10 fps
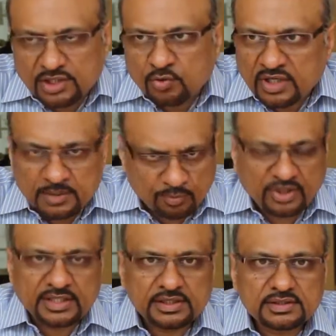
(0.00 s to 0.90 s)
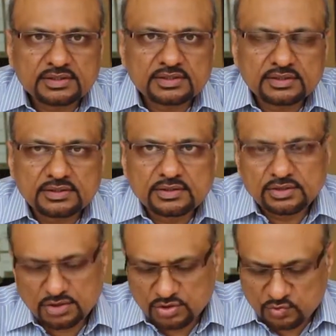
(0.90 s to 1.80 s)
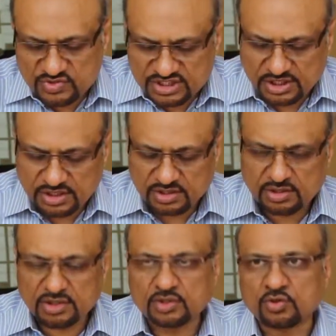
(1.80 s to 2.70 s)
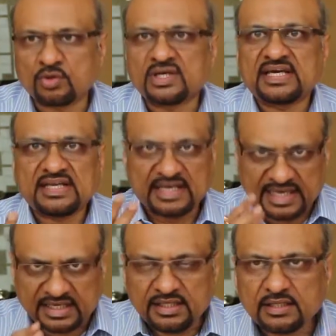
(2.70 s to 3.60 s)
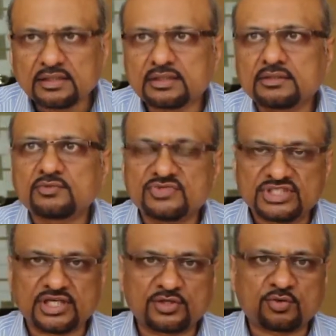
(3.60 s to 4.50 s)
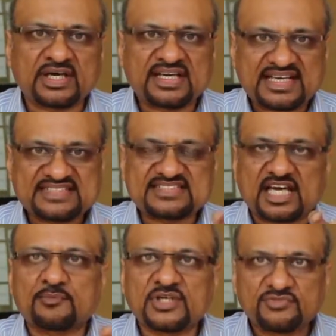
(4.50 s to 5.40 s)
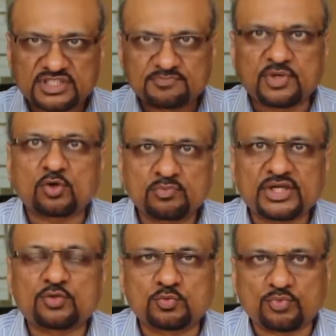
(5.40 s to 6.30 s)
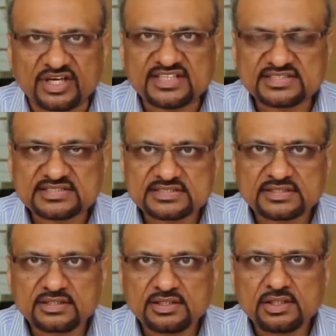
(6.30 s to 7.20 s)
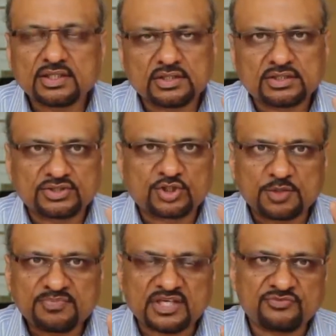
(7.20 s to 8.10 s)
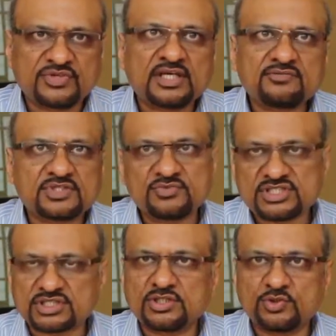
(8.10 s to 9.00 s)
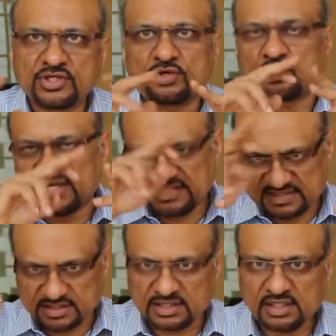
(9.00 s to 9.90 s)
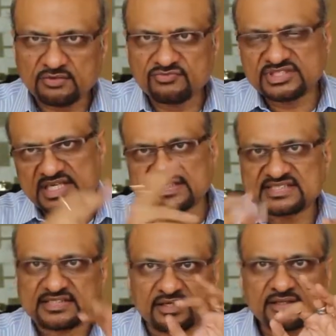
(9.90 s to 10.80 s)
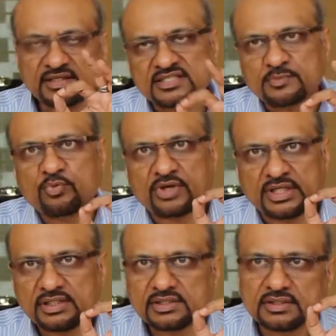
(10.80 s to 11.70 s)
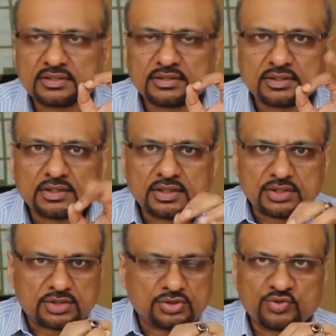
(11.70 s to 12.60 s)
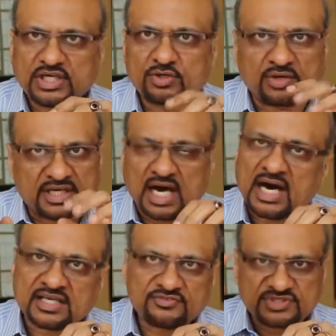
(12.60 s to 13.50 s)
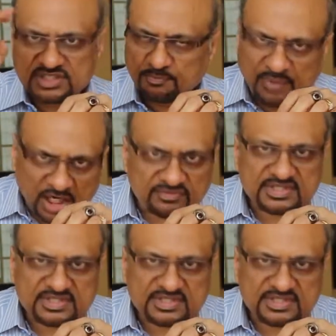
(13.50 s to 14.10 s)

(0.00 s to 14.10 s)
draw a point, which can draw a line, which can draw a line segment which is bound by 2 points. There should be a way with which actually you can draw a circle which has a center as a point. You can draw an arc which is a part